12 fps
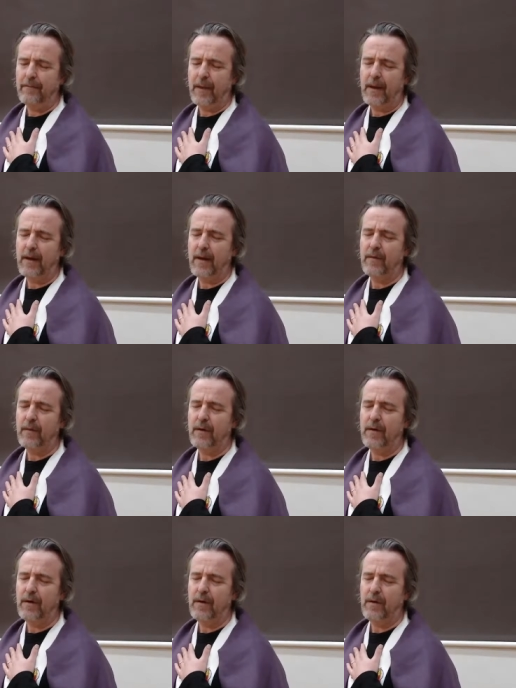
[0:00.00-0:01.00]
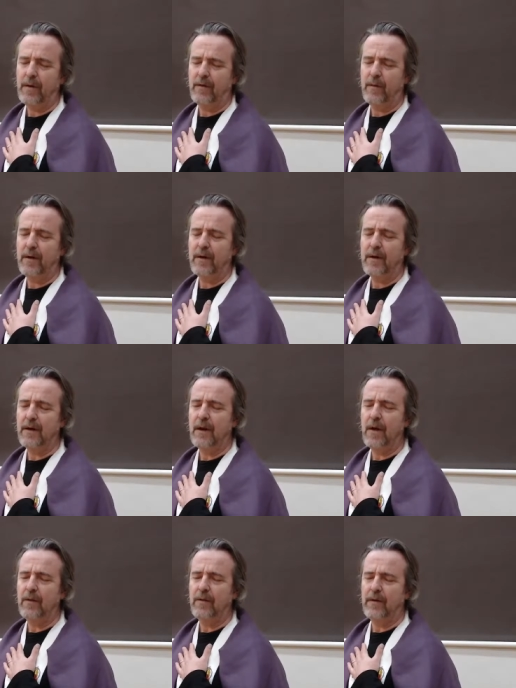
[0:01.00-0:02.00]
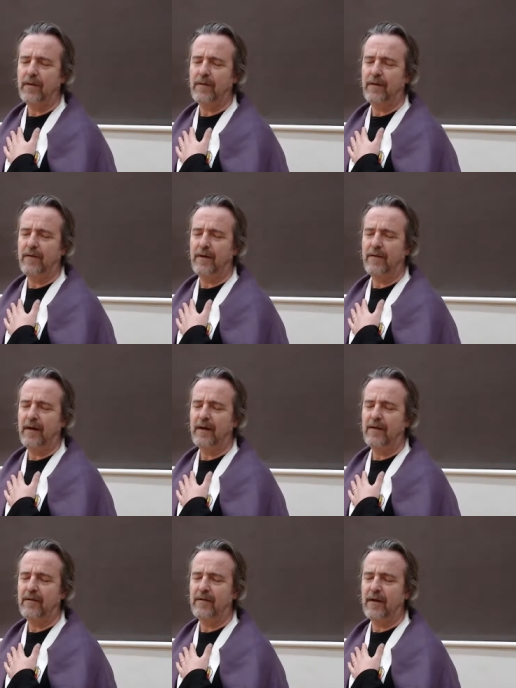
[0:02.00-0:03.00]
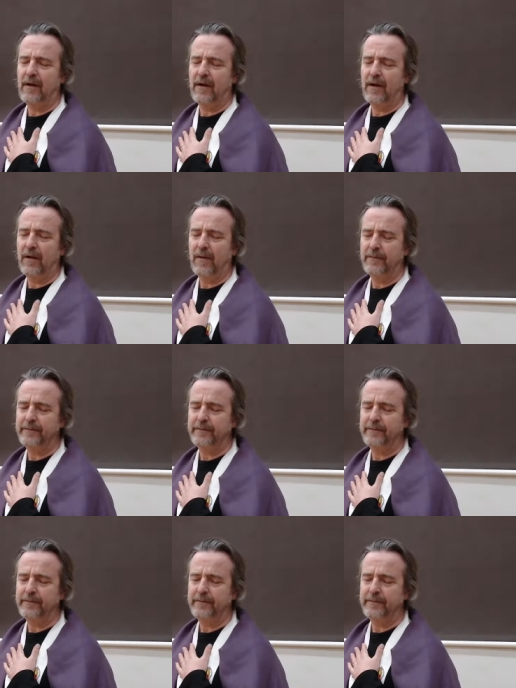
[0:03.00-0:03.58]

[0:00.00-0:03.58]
And as we do this, we can notice if there's any subtle